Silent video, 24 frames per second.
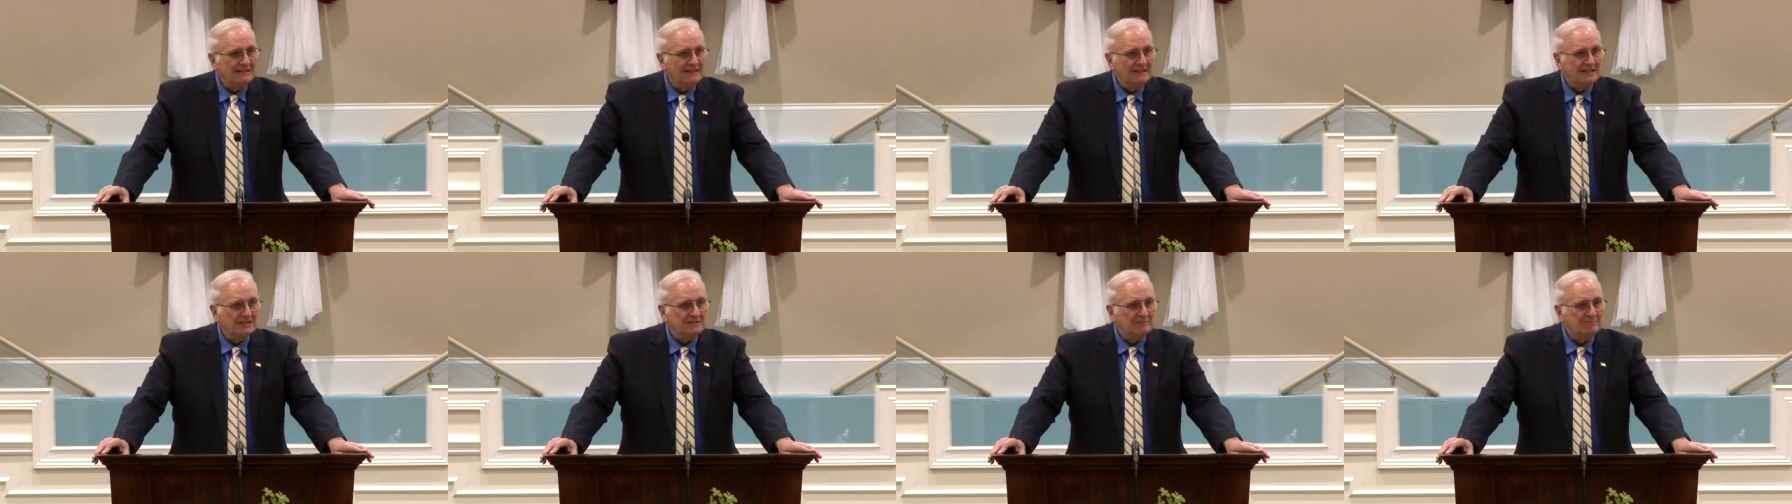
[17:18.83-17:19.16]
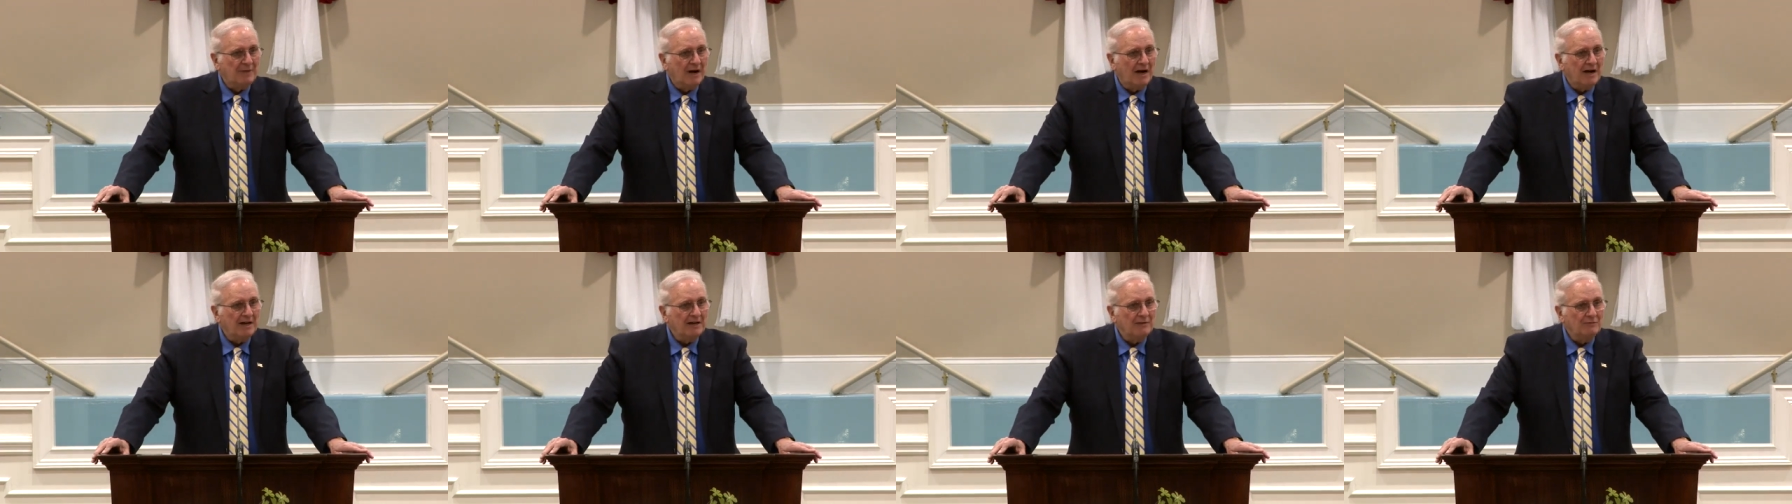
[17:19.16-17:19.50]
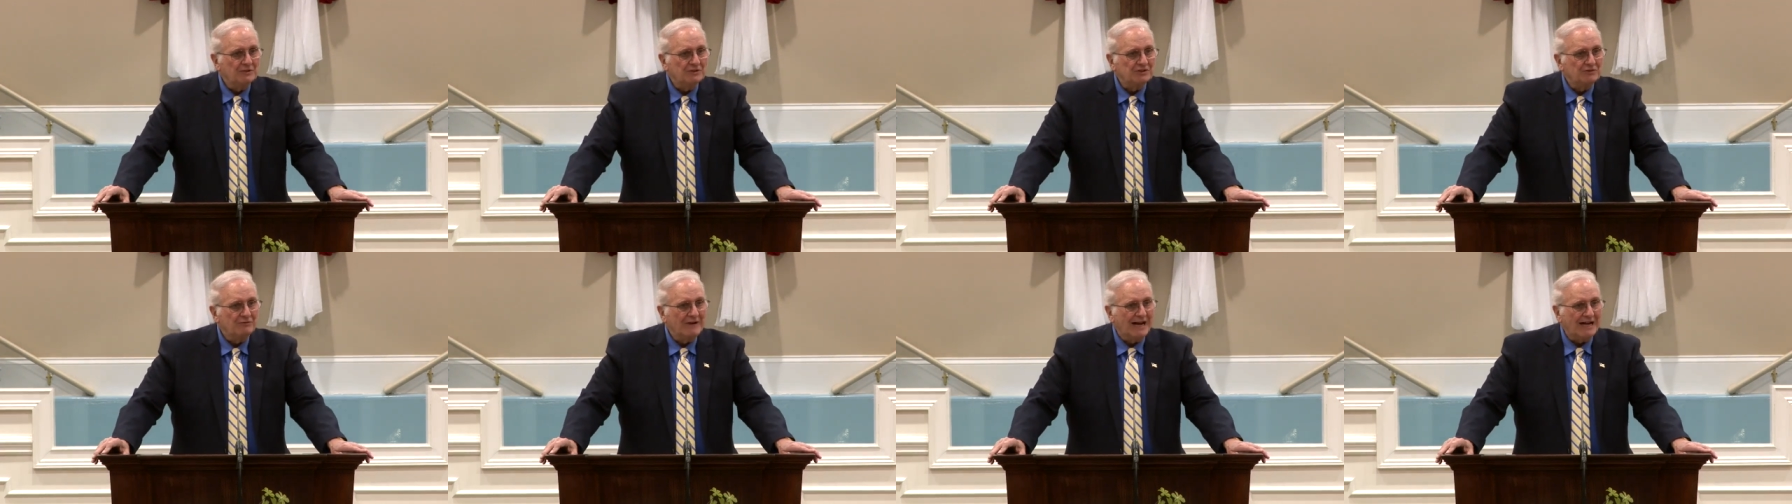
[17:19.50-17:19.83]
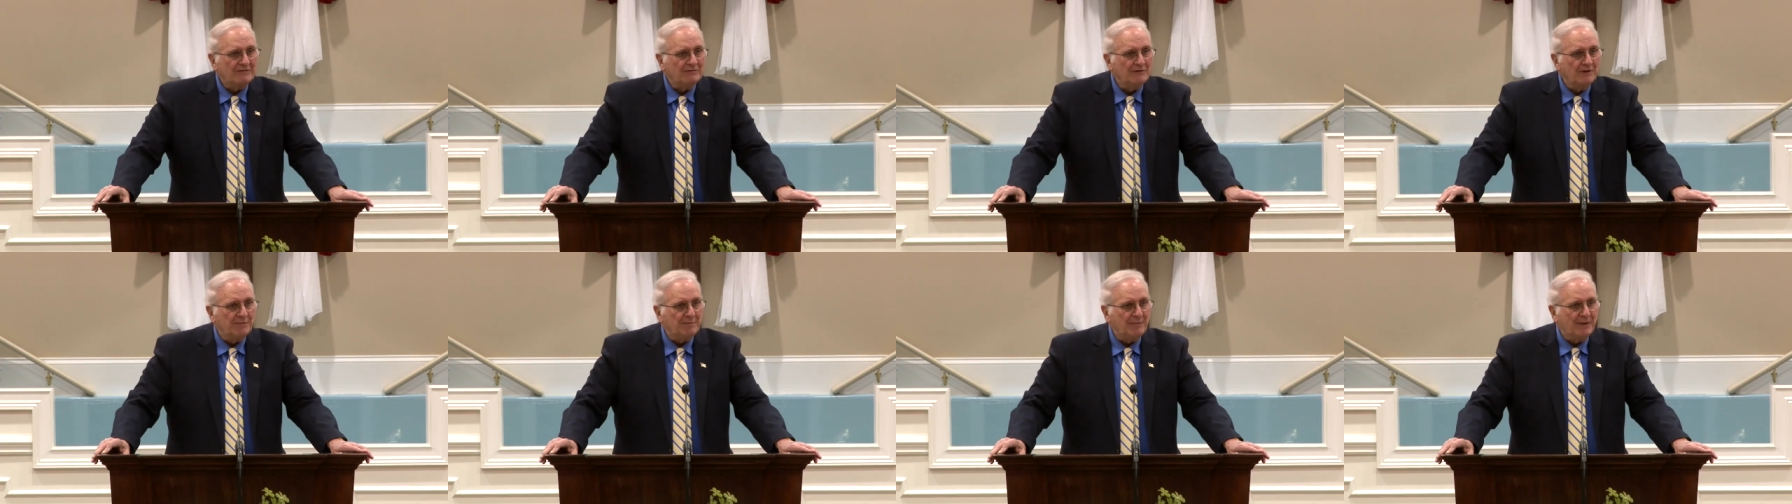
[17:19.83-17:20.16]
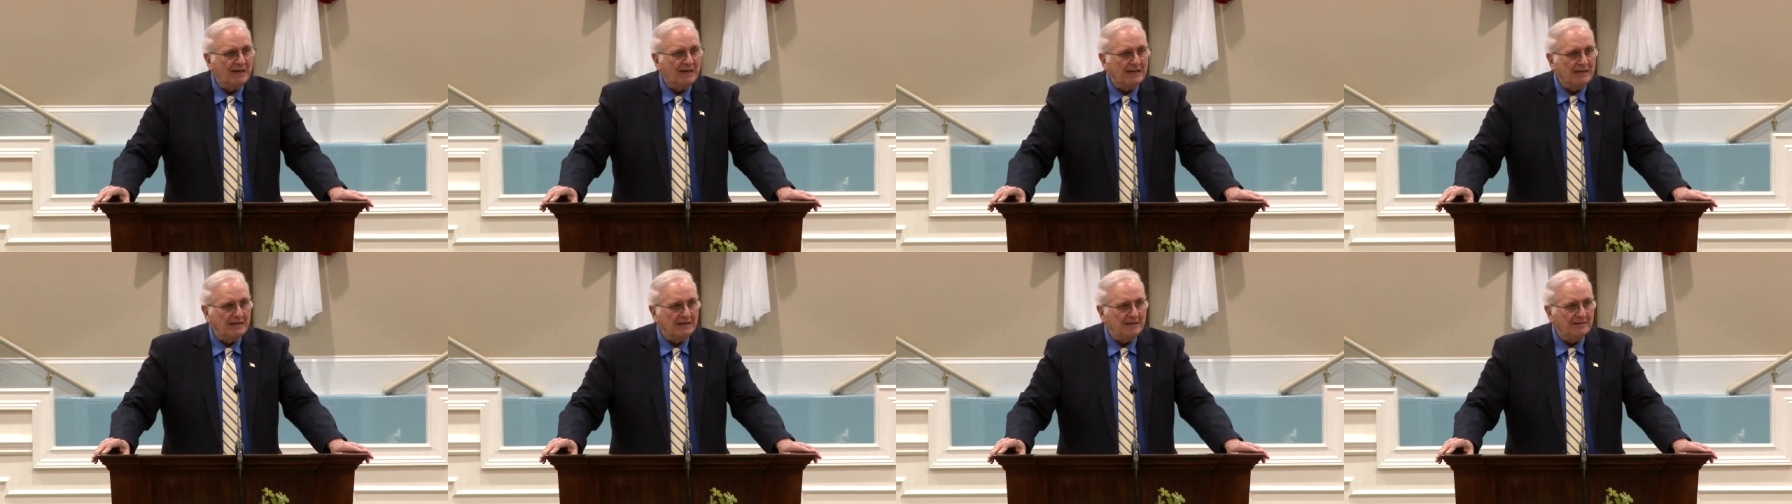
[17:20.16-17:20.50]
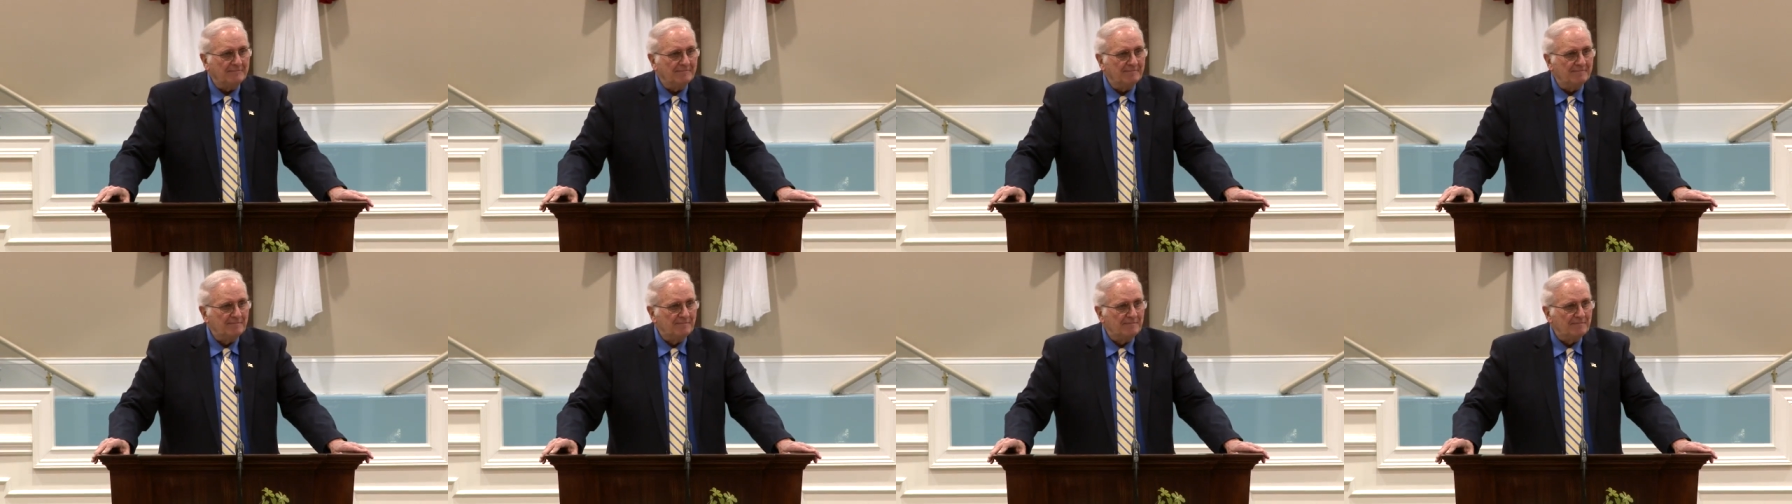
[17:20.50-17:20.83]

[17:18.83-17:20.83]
His body was racked with pain.